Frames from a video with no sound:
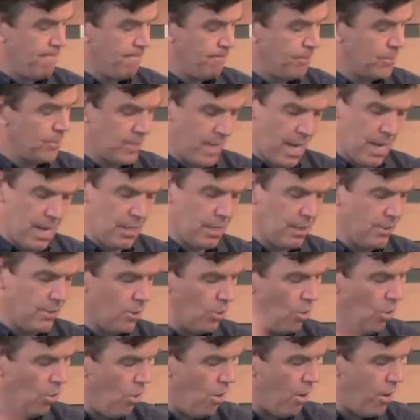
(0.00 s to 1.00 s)
standing in the
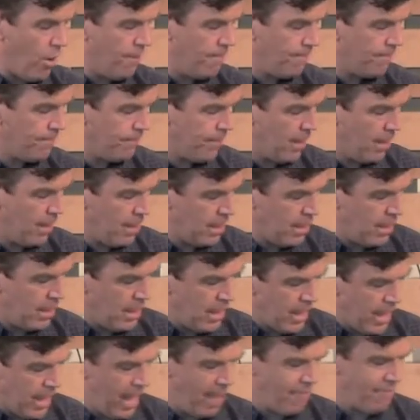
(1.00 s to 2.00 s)
court.
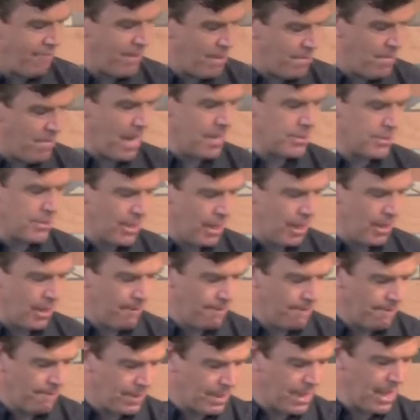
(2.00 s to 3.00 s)
Have him enter,
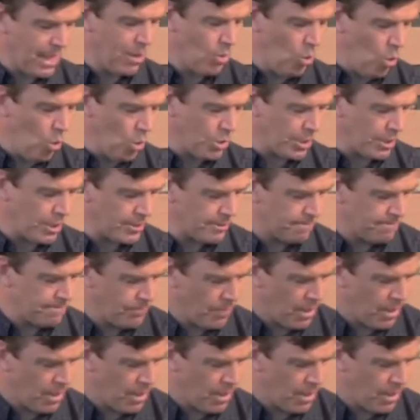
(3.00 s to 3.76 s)
the king ordered.